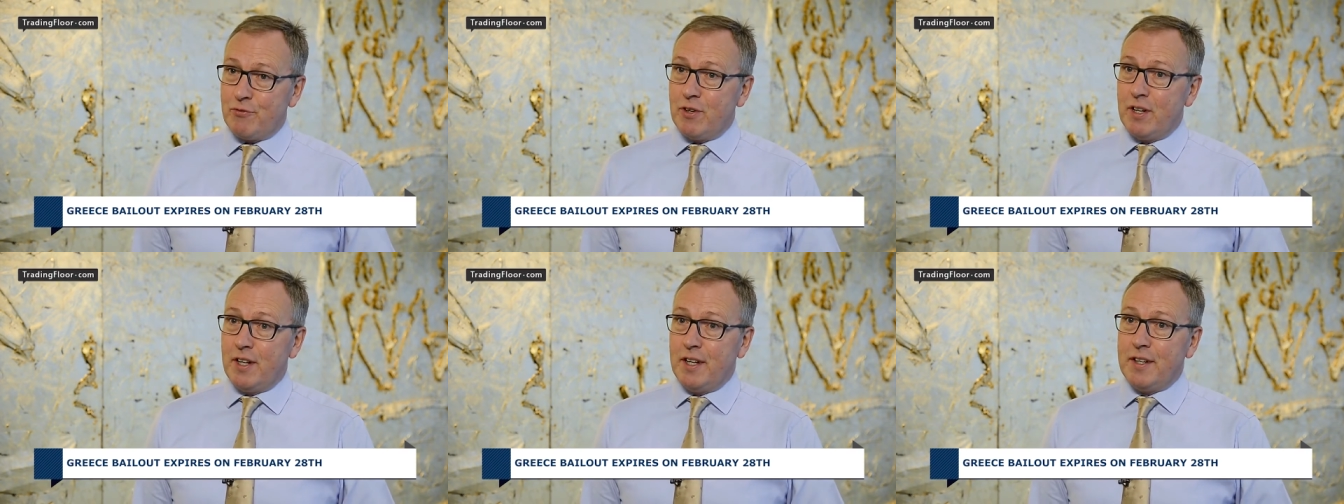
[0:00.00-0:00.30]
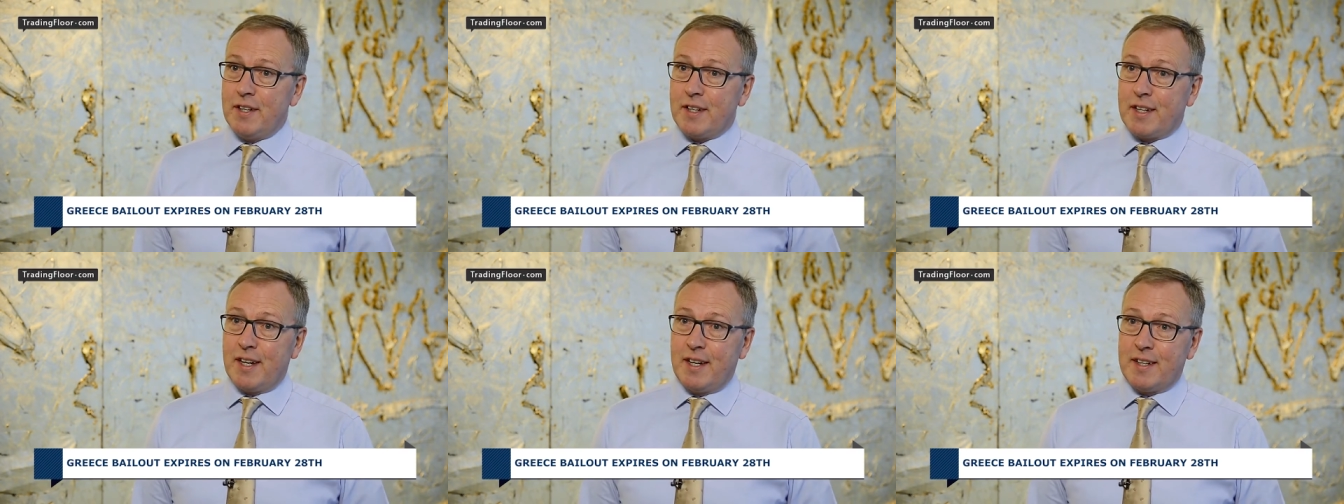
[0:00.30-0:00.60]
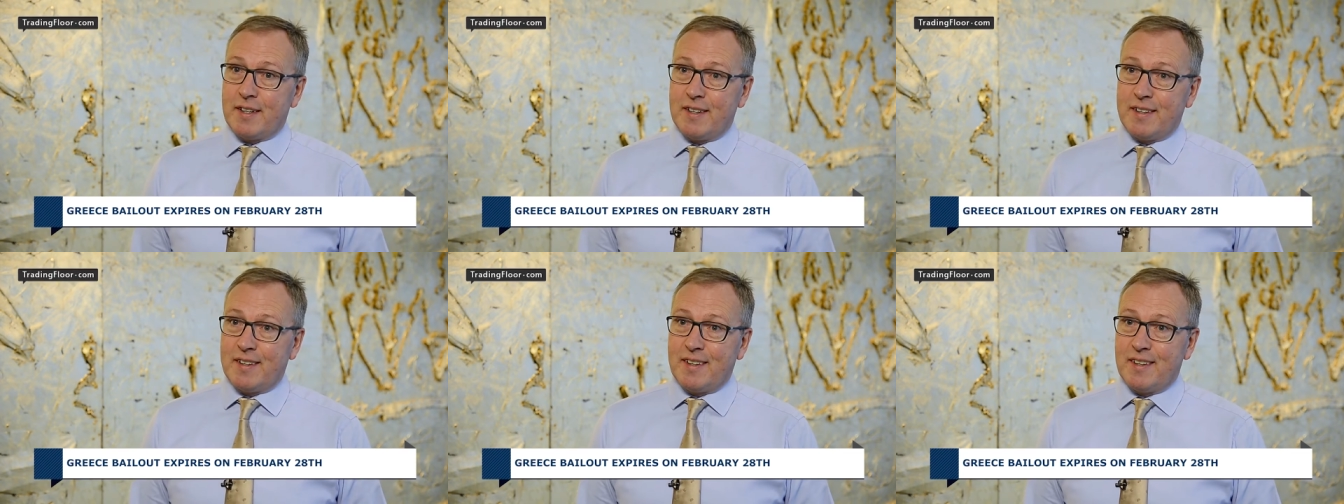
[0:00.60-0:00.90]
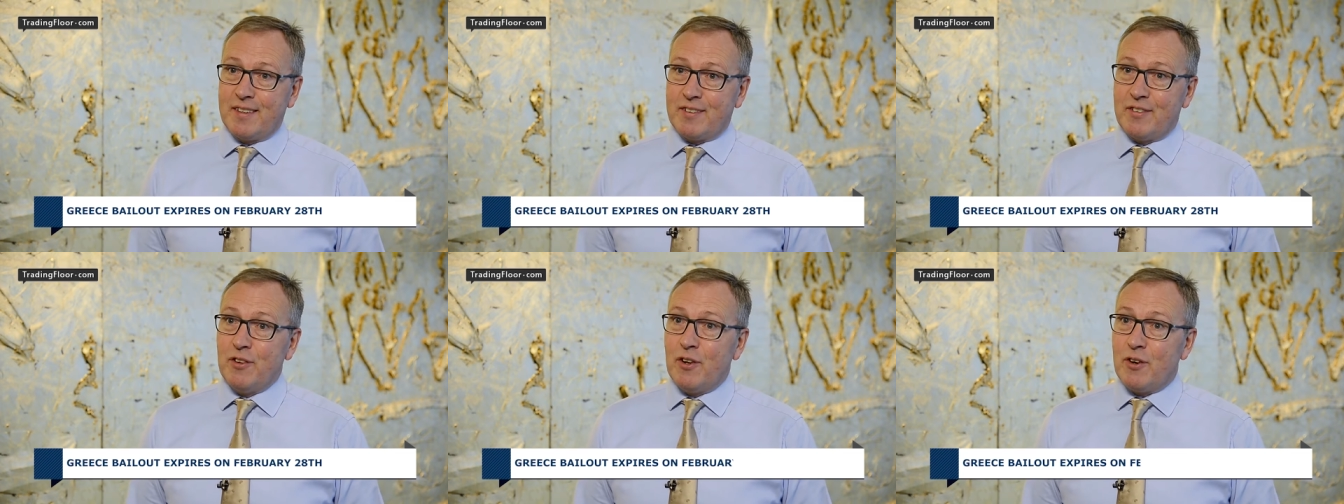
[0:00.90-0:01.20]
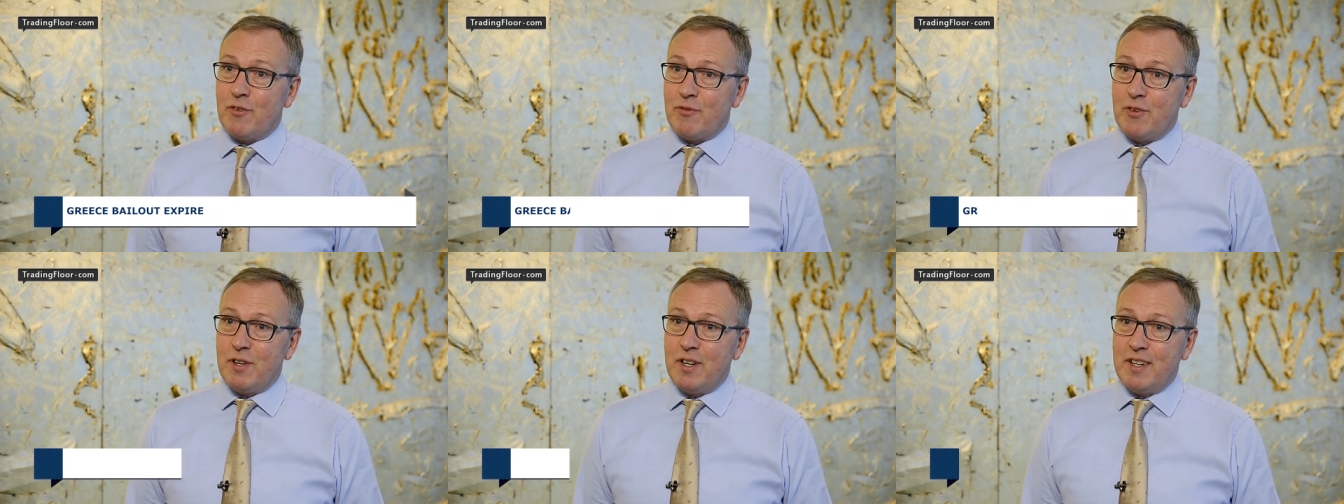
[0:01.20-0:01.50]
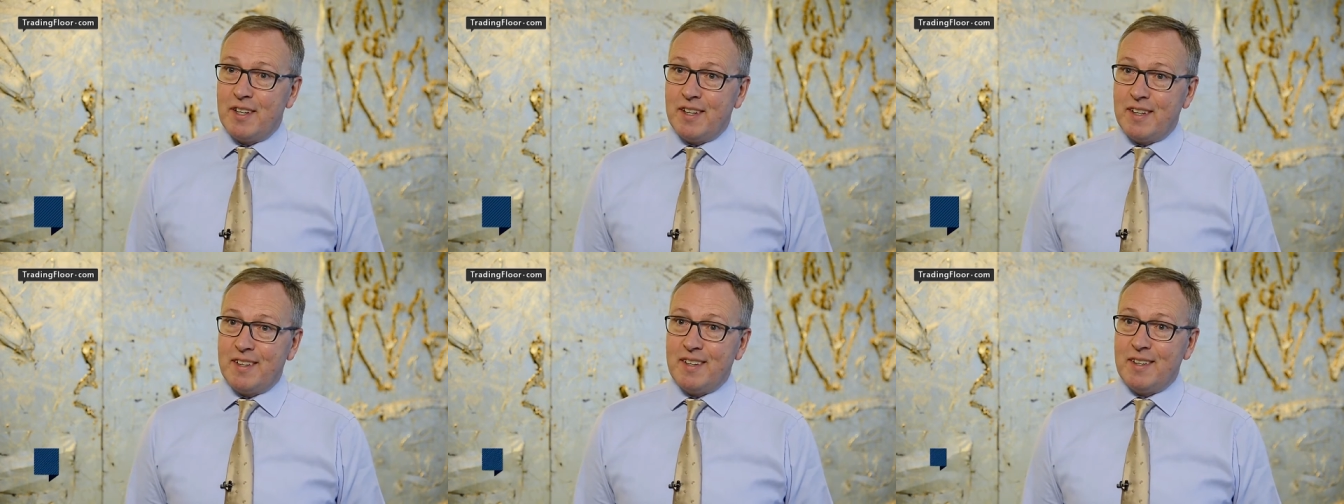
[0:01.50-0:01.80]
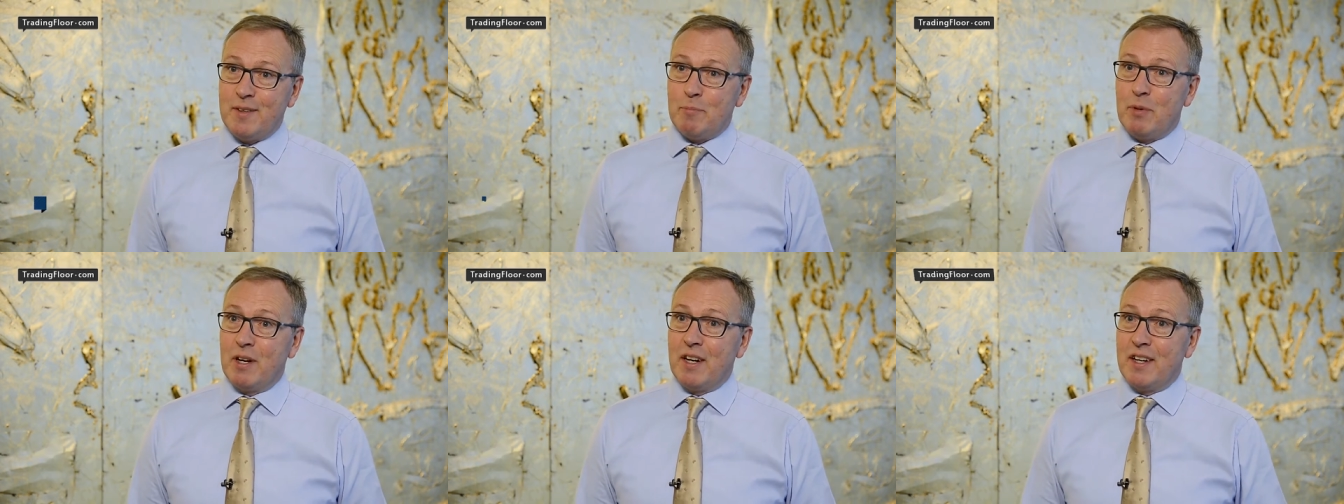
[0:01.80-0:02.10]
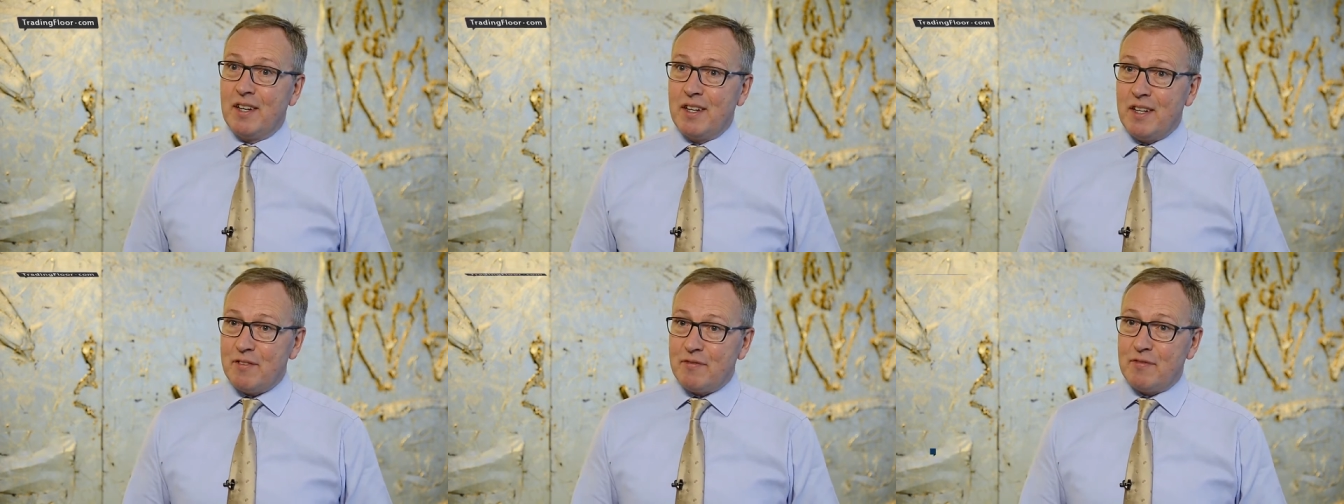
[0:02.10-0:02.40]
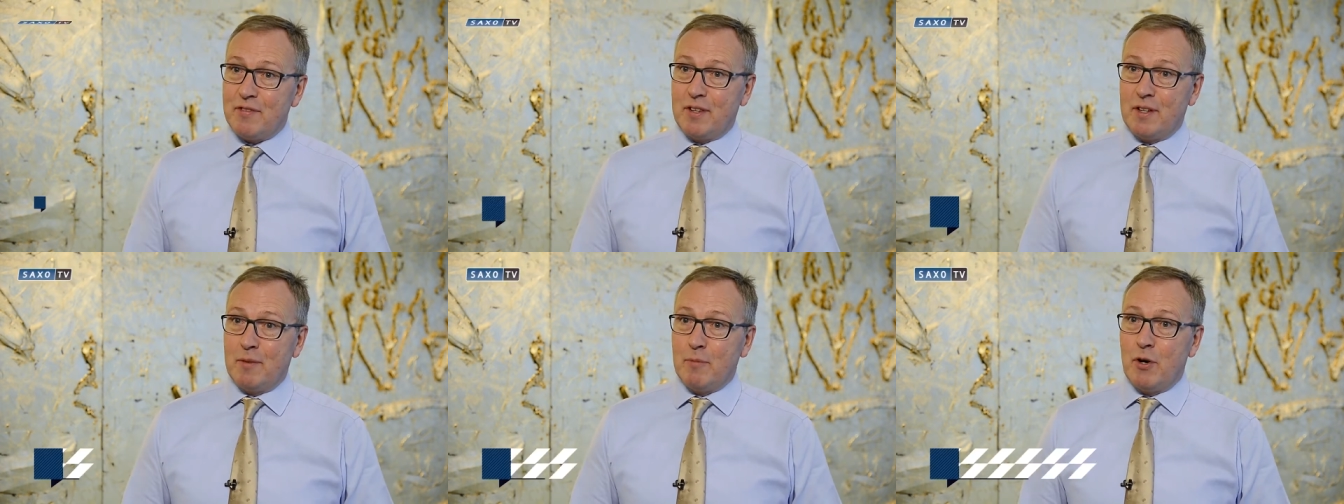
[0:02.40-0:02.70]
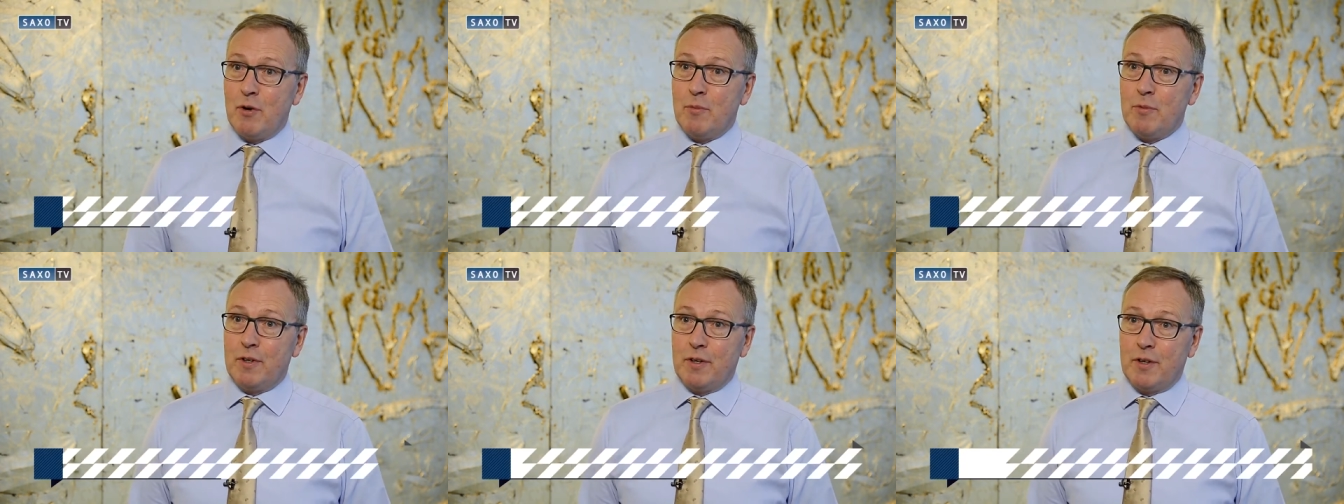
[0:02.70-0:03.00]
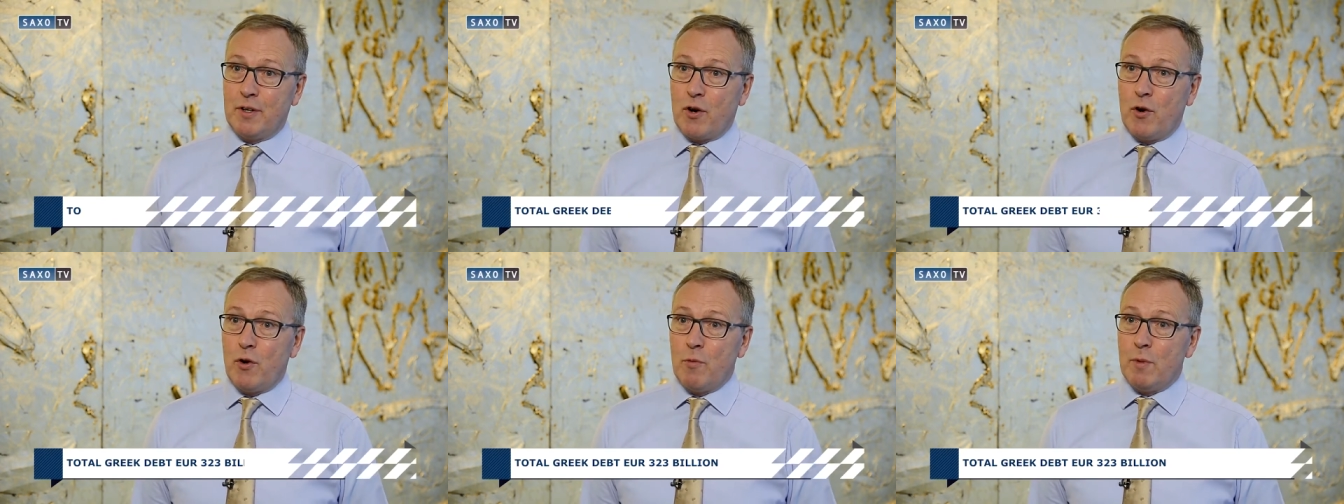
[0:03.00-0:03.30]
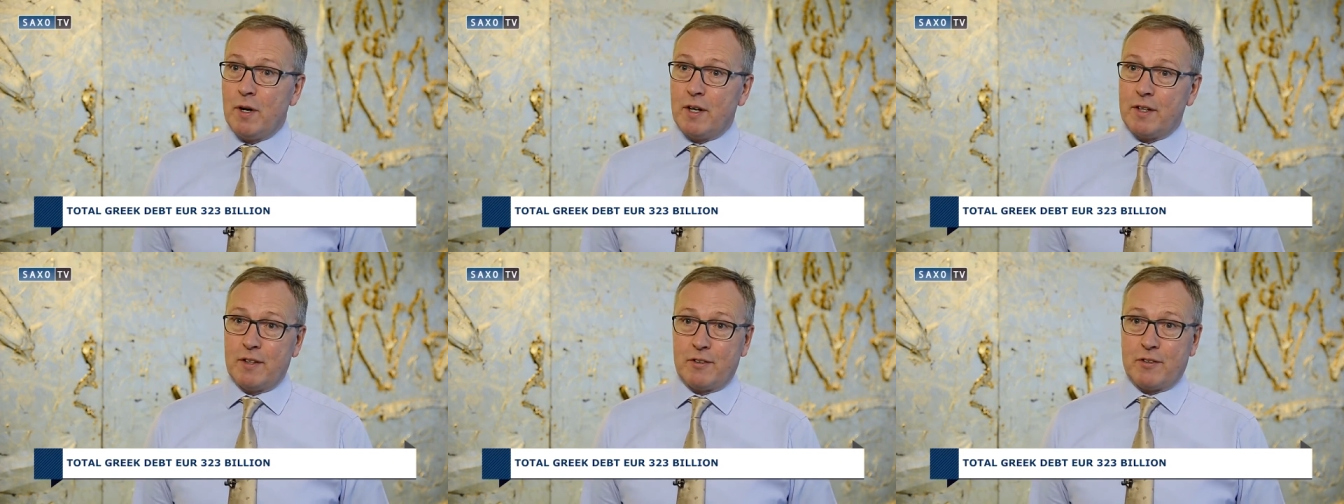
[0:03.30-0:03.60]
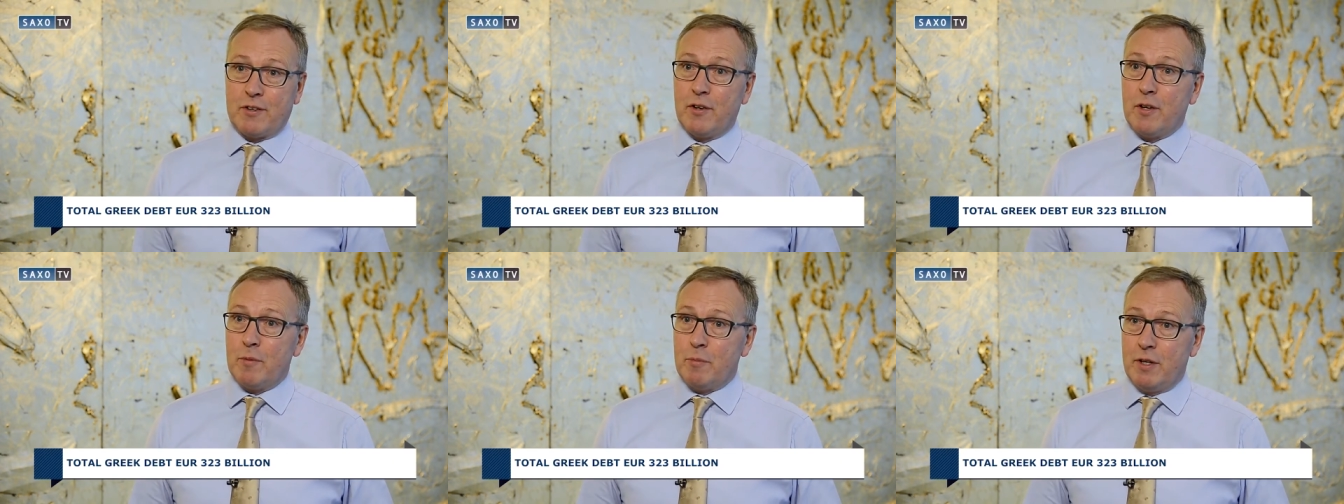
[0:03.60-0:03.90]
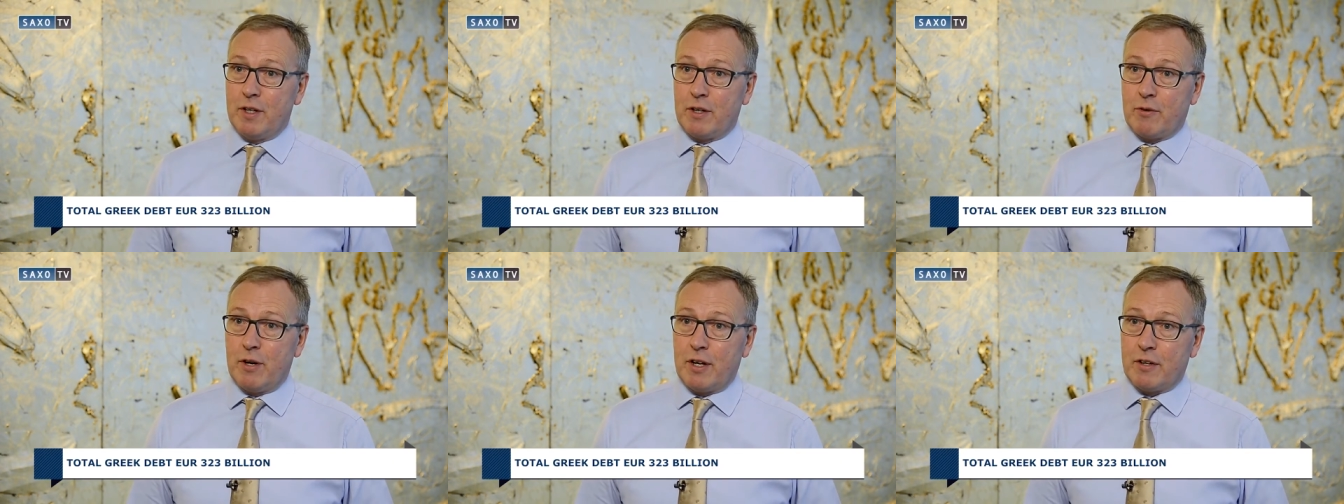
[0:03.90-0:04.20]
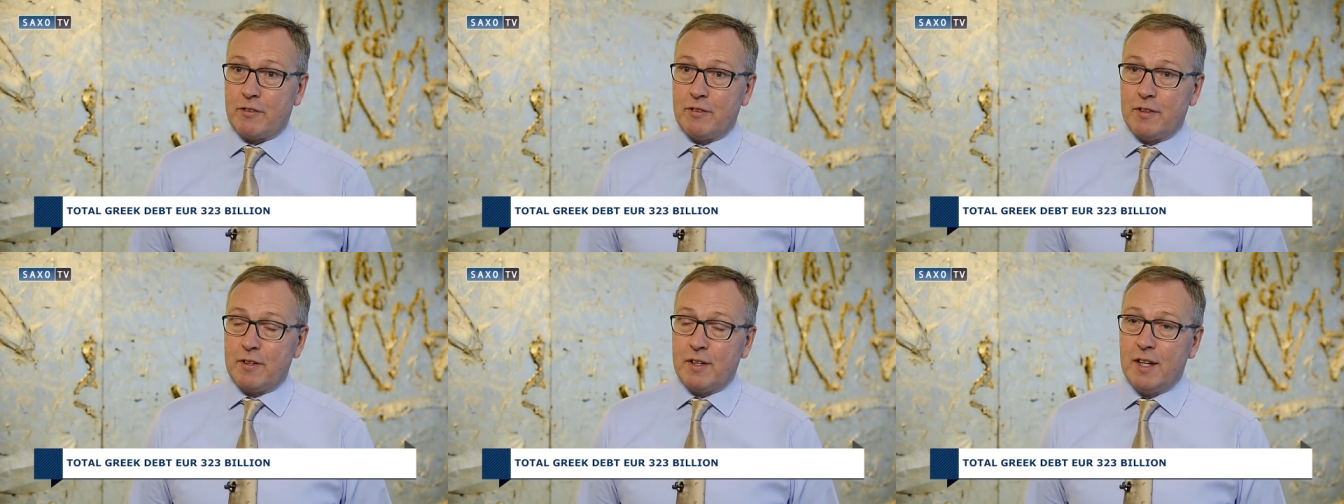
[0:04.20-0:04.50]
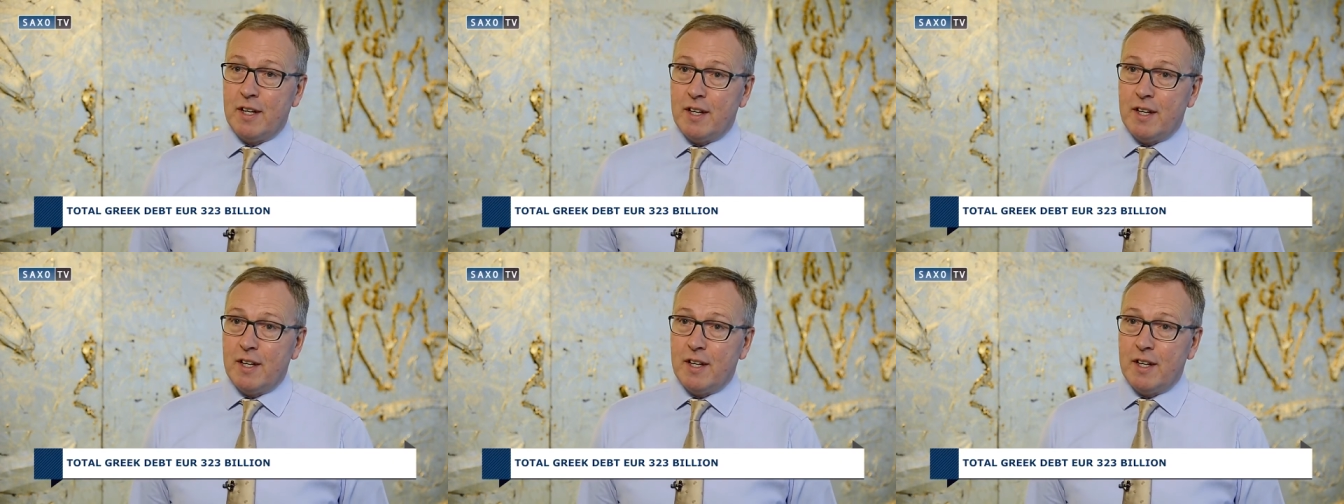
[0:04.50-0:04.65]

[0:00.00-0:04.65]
really indicate that there's not really any belief in the moment in the gold market there's going to be a Grexit.